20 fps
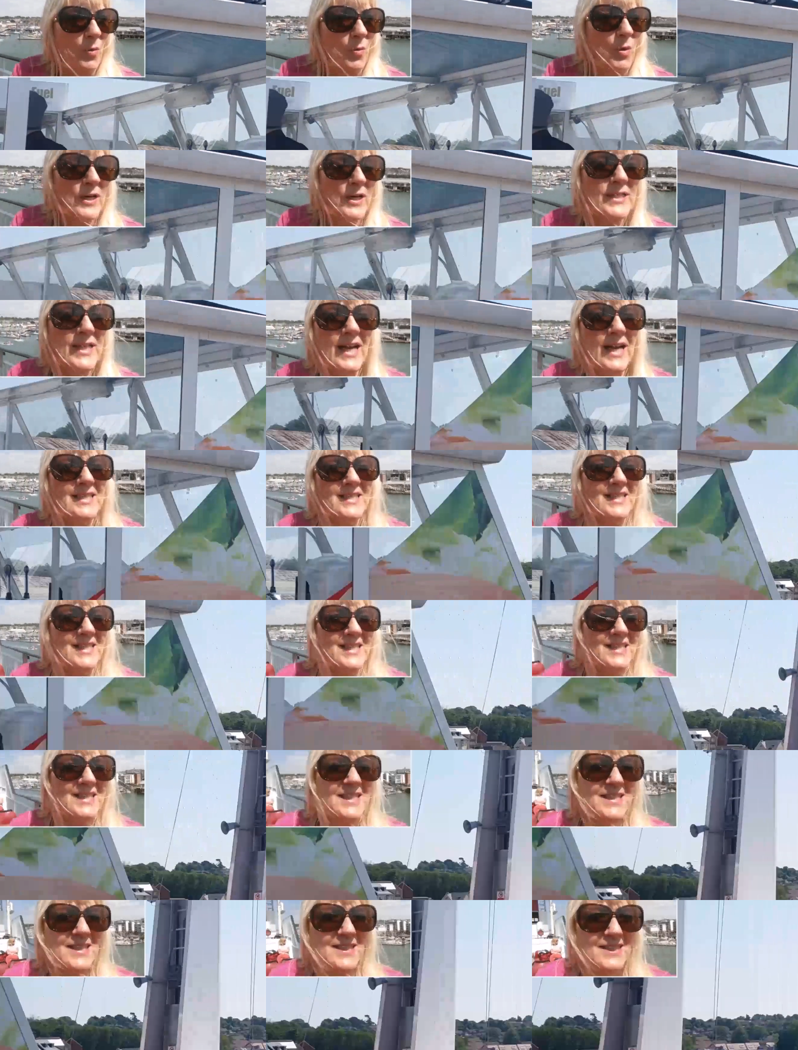What I
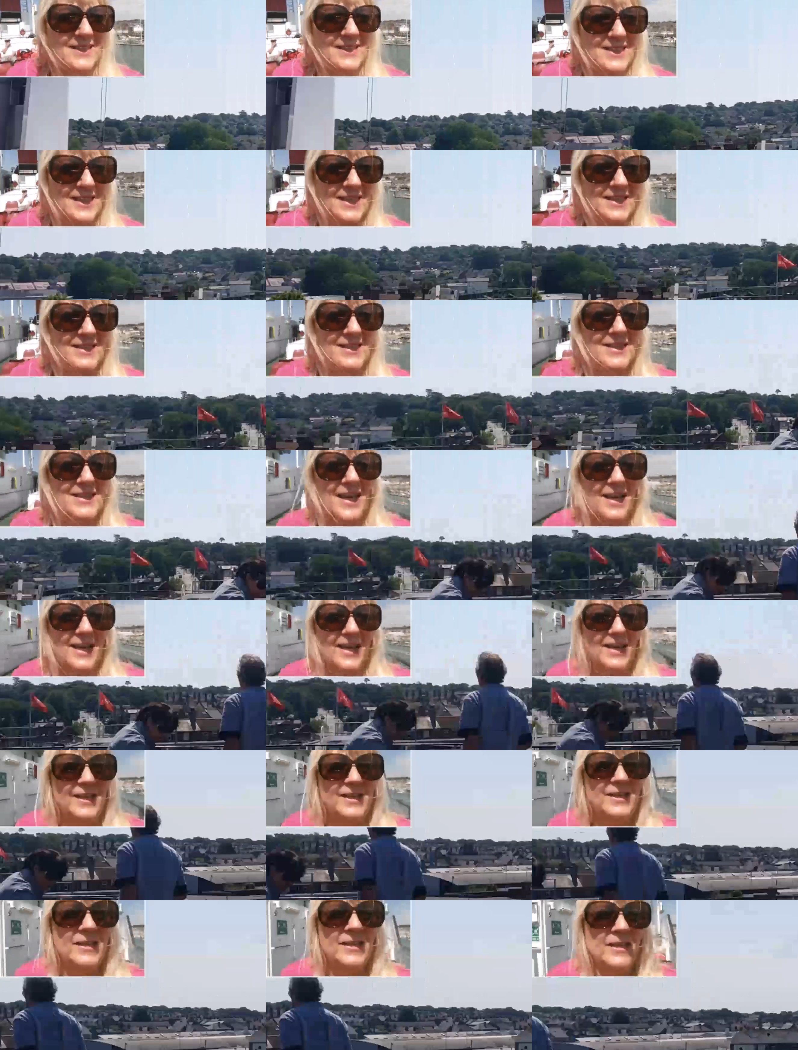didn't
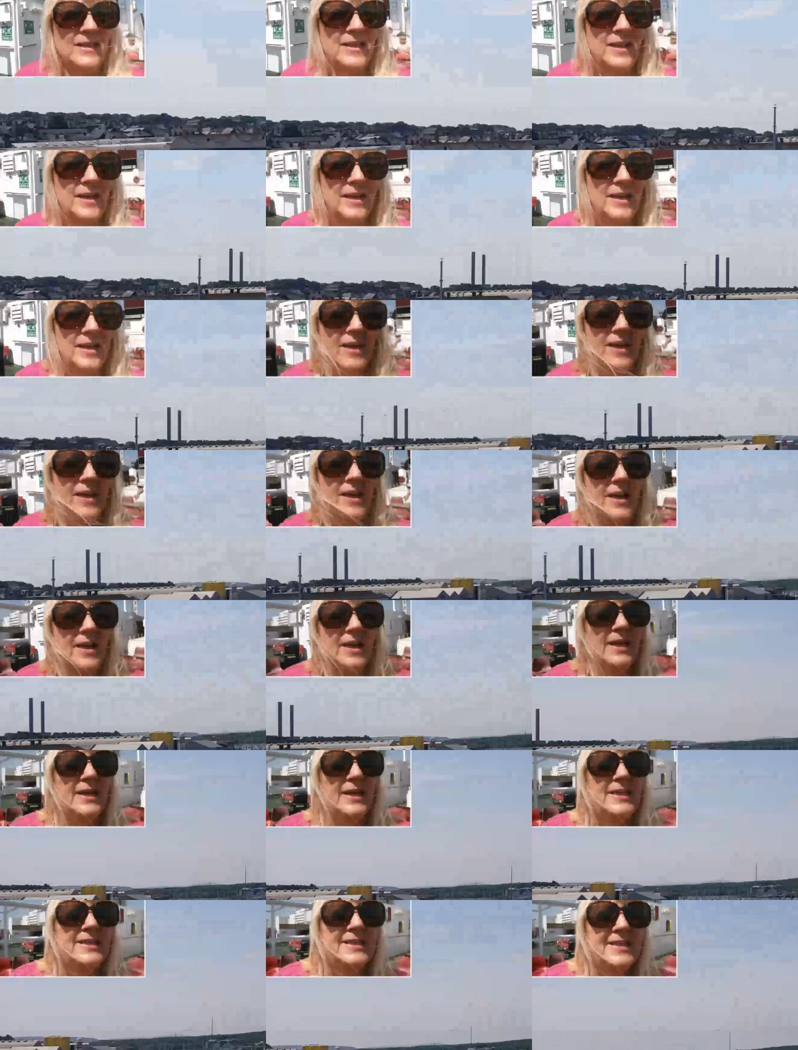say
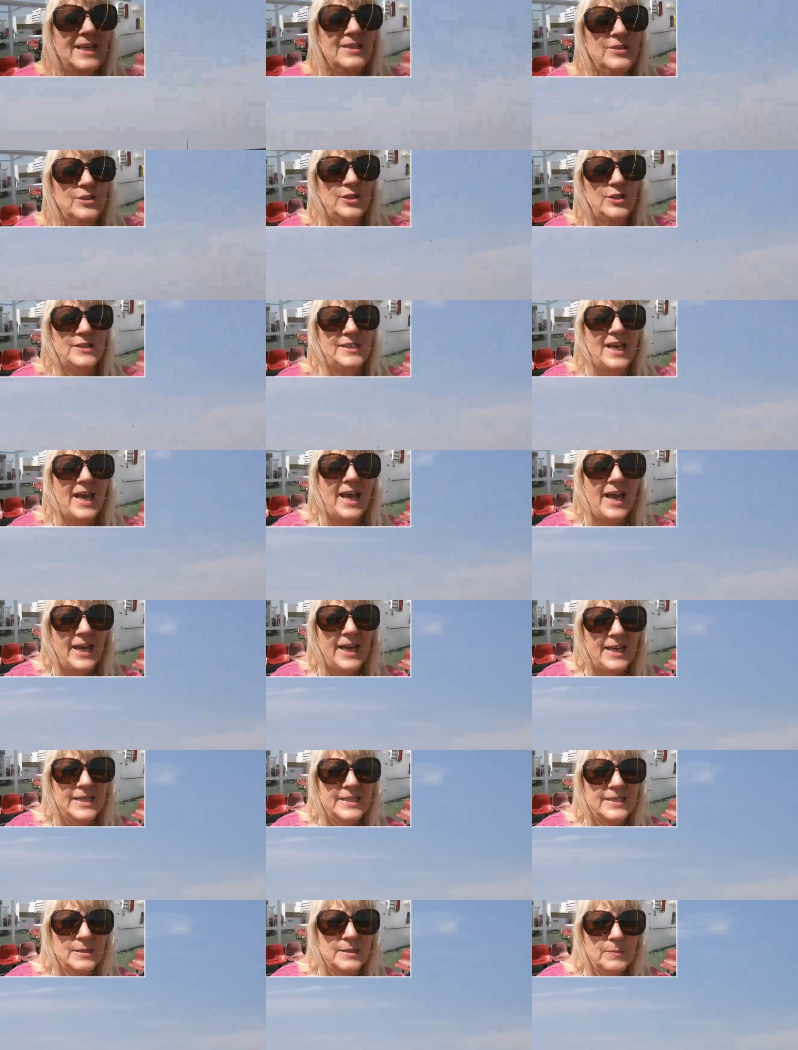is that
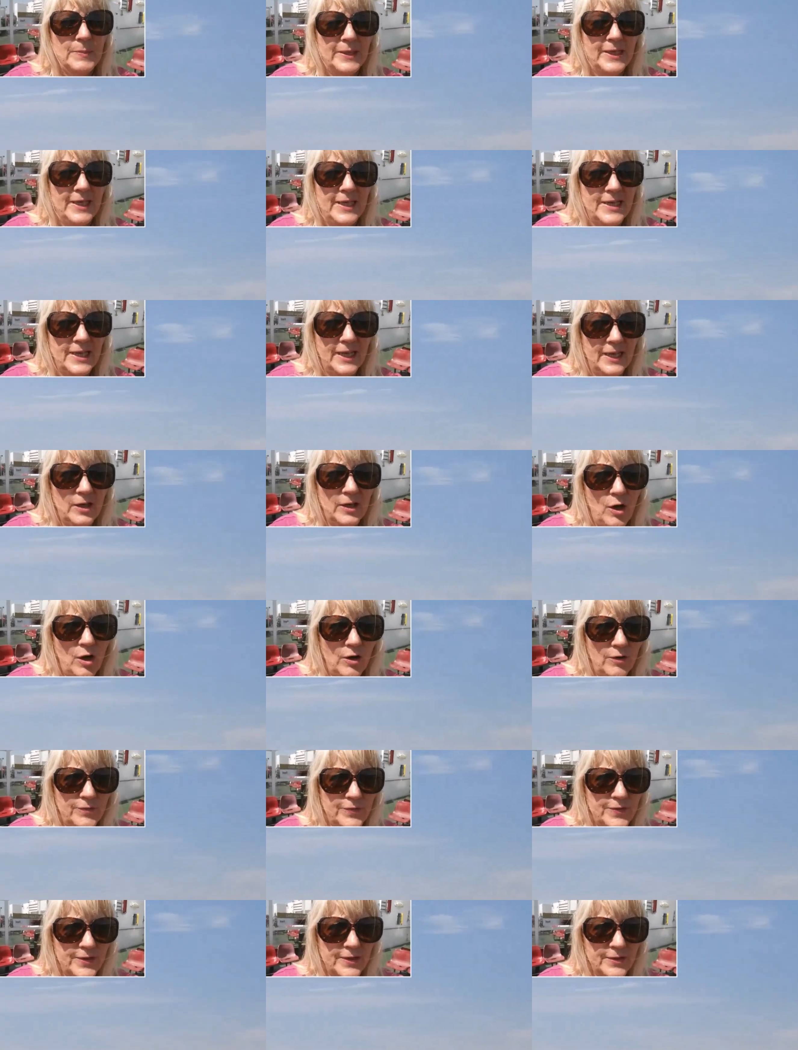today is the beginning
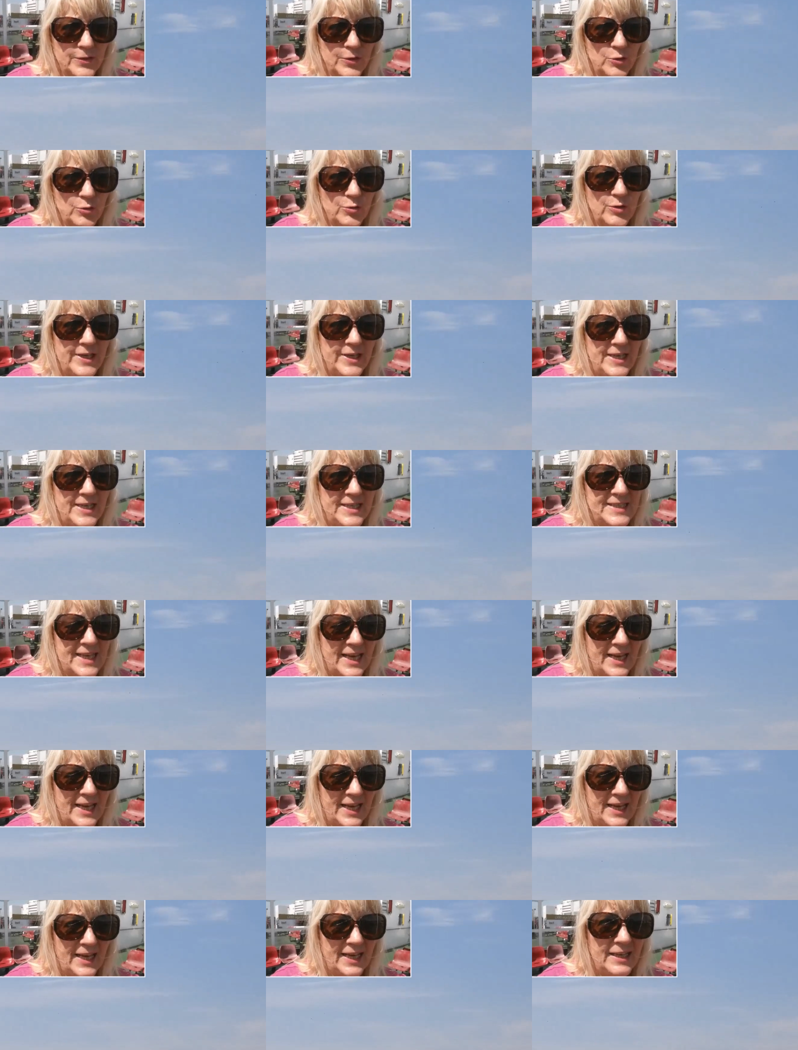of the
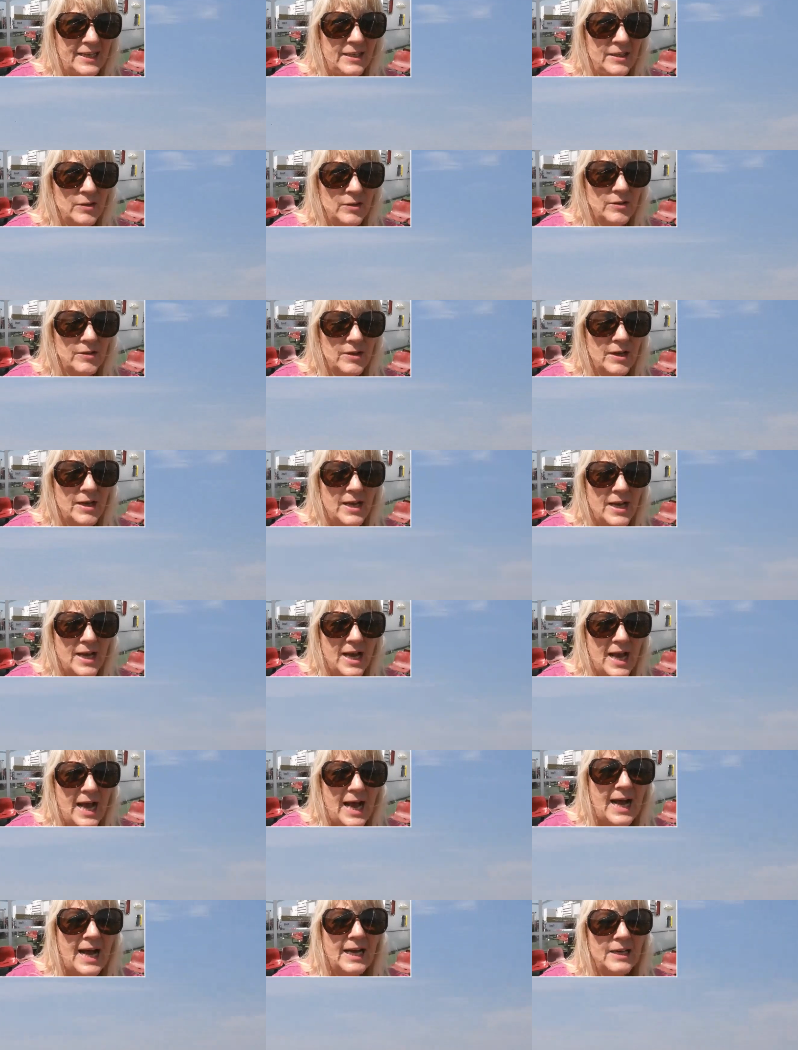three-day
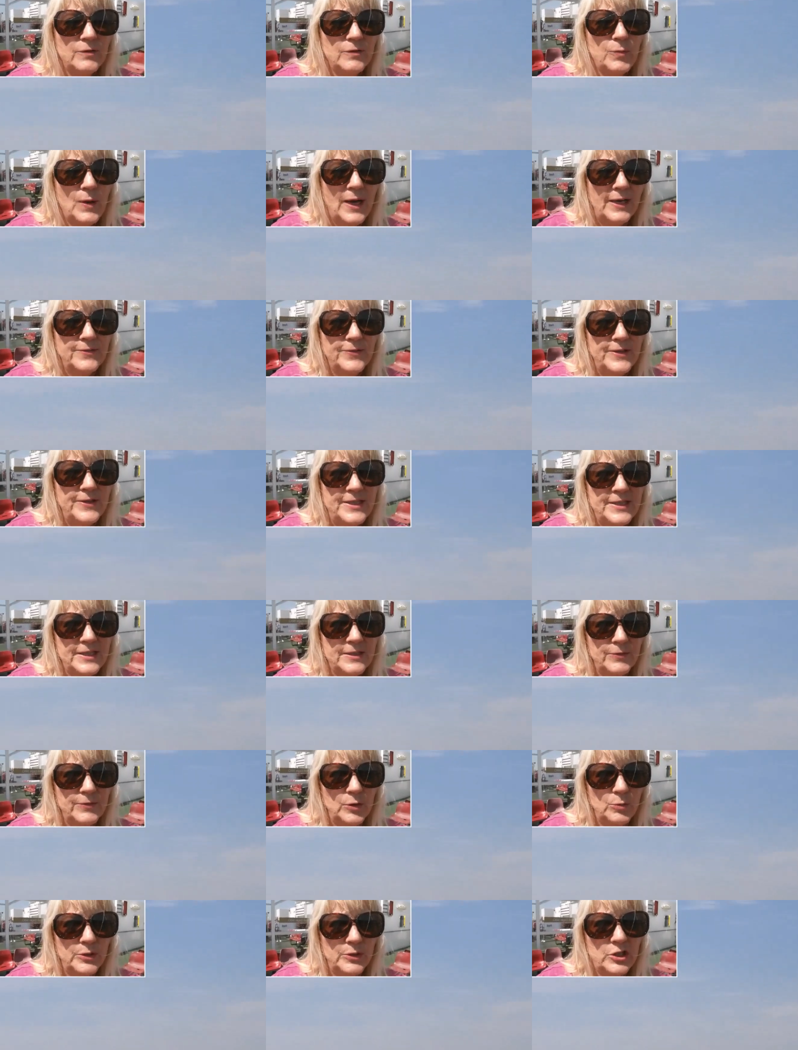Isle of Wight
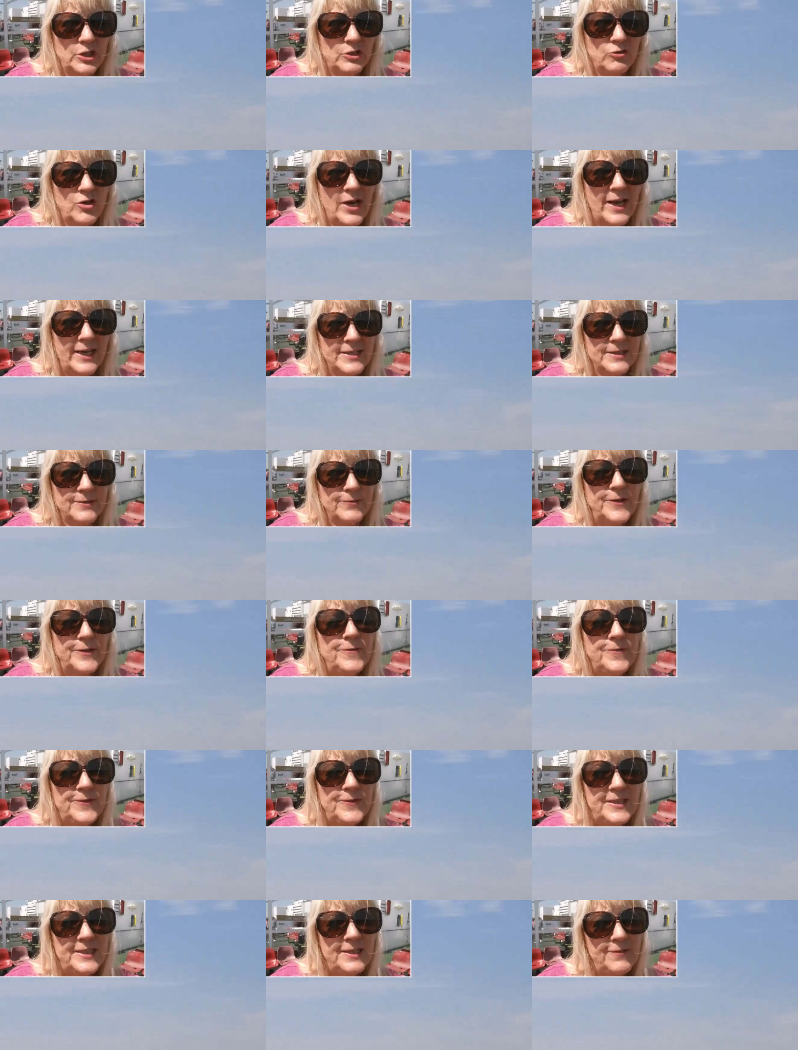Festival, which attracts
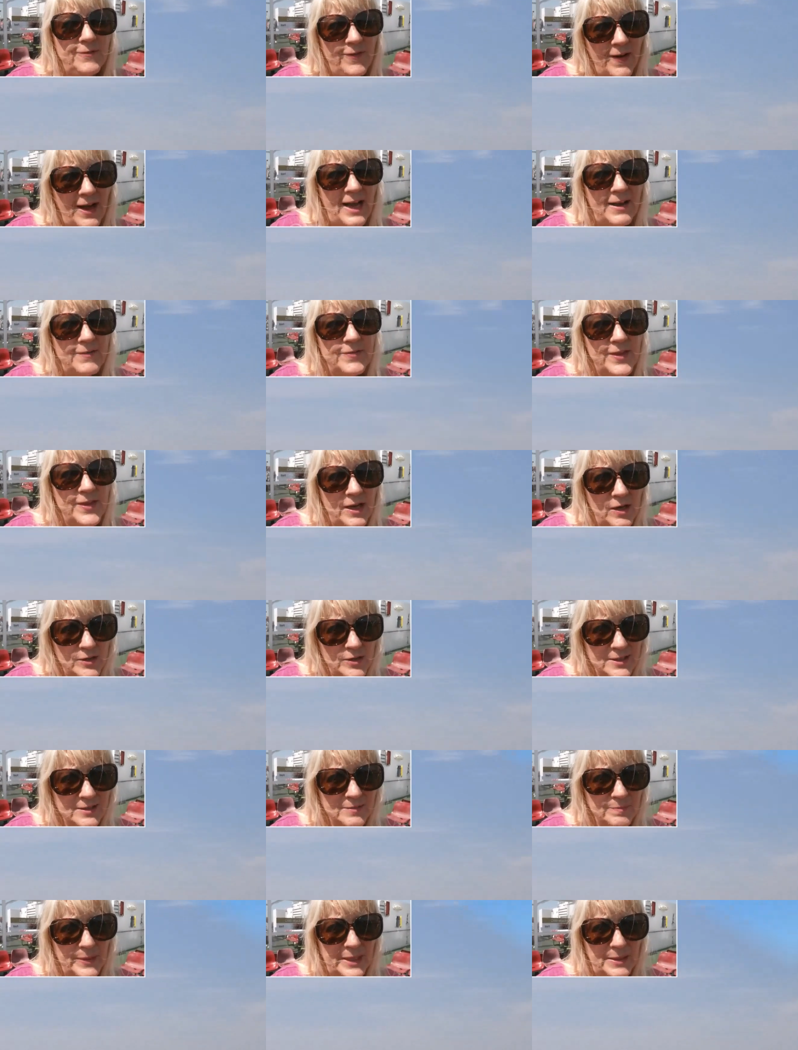fifty-five
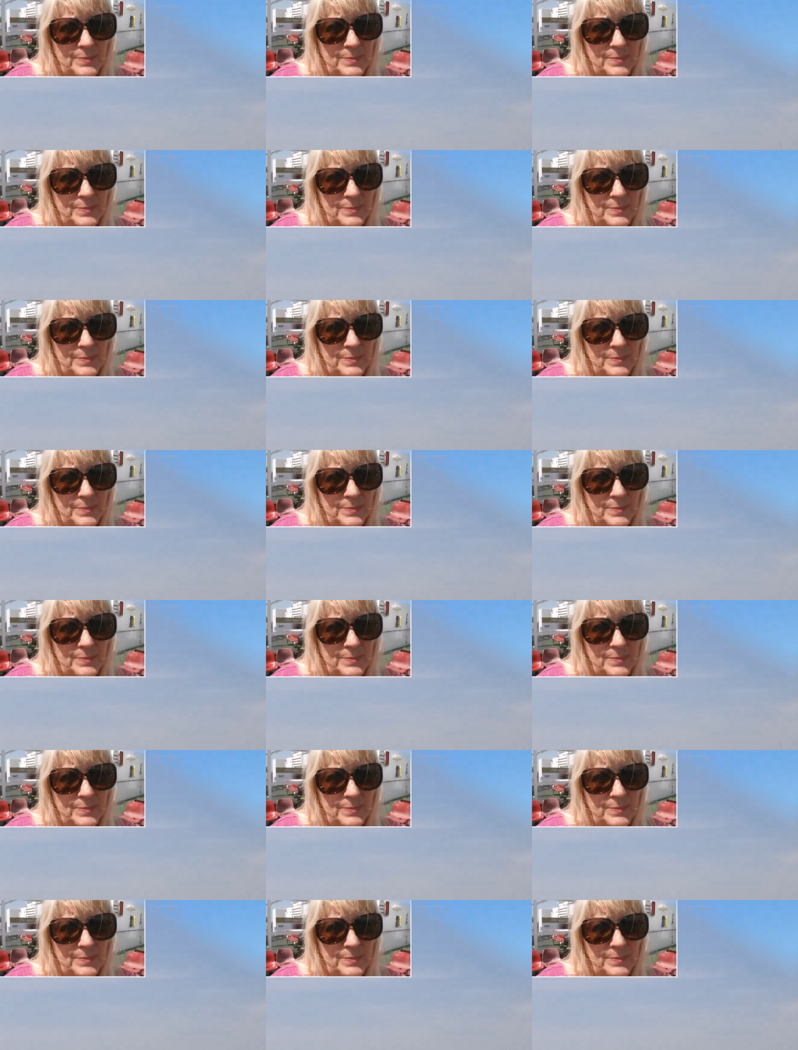thousand